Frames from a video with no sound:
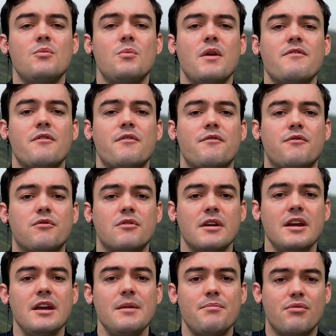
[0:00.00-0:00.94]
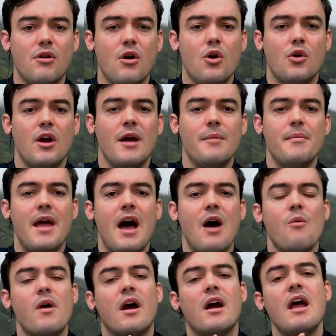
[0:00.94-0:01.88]
we have a free program
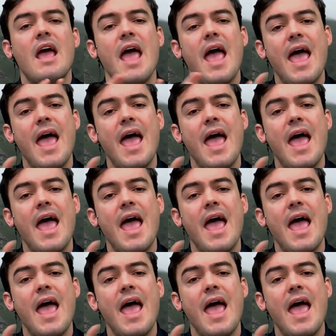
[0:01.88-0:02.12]
now where